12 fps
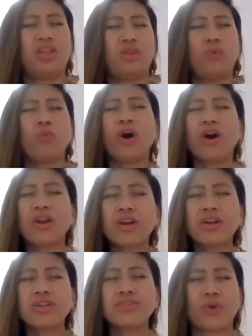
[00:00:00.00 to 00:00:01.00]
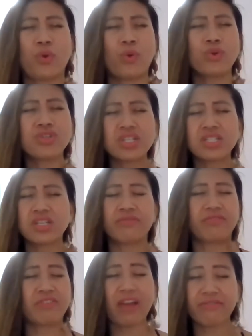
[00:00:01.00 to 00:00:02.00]
the waters, the oceans, and
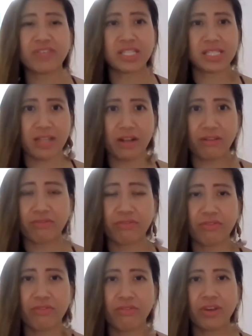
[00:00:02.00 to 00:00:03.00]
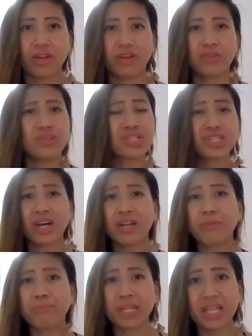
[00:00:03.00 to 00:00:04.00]
of life itself. You just
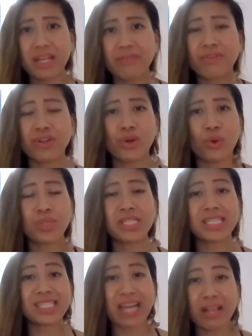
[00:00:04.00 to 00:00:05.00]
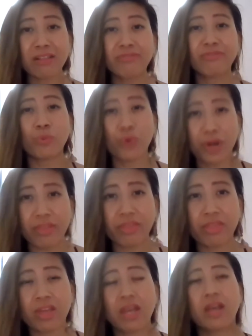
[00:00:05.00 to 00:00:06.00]
gotta believe in your own self-worth.
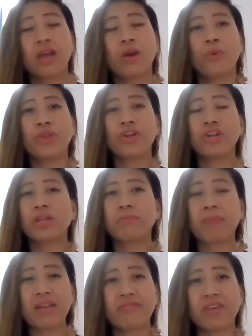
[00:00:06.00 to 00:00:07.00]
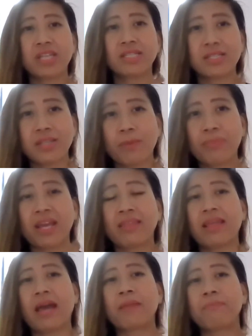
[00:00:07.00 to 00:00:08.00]
When you're not manifesting something,
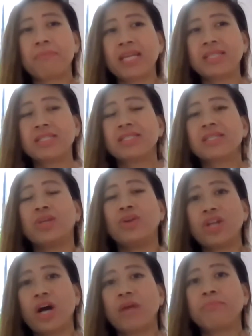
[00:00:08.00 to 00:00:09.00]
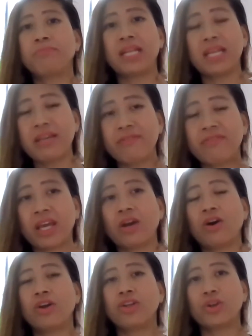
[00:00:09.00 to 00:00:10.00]
that means you're not
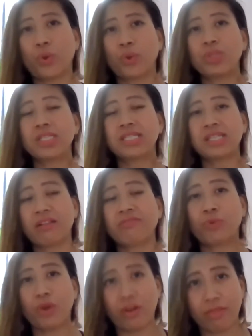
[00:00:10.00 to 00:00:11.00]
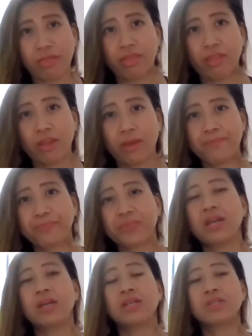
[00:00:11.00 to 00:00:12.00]
believing on your own self-worth.
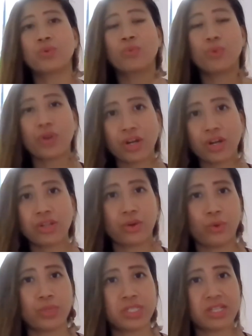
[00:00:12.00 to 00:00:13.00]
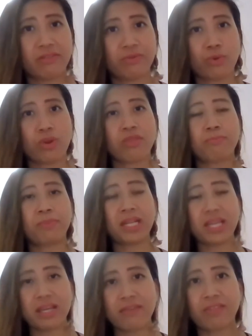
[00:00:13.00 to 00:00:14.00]
So work on your own self-worth.
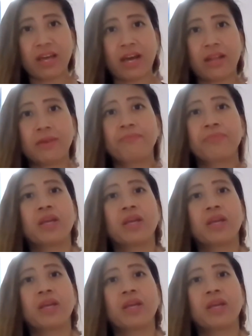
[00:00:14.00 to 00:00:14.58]
Believe that.